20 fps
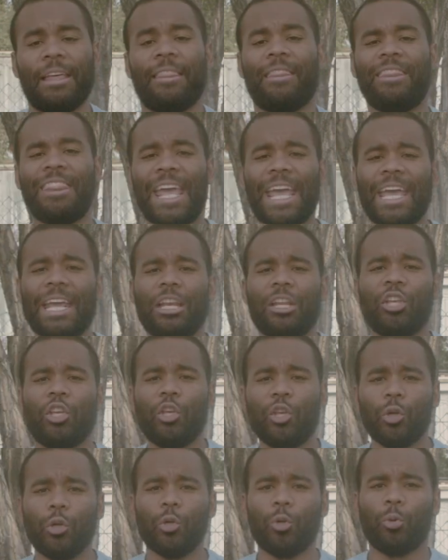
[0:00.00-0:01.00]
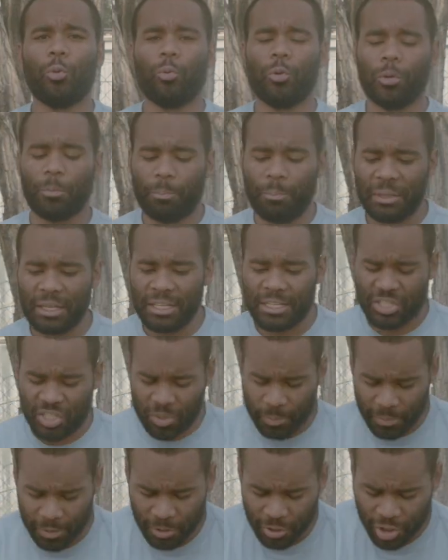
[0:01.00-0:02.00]
then you will be
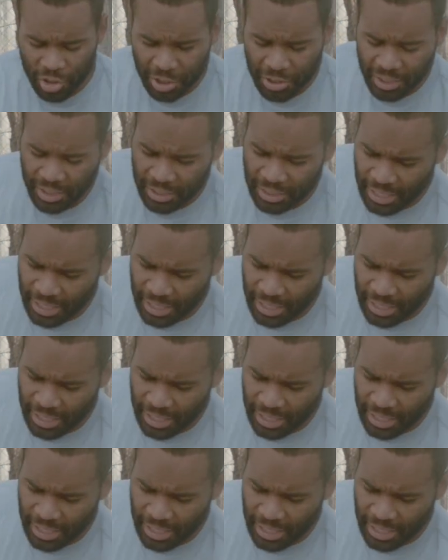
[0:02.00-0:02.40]
spiritually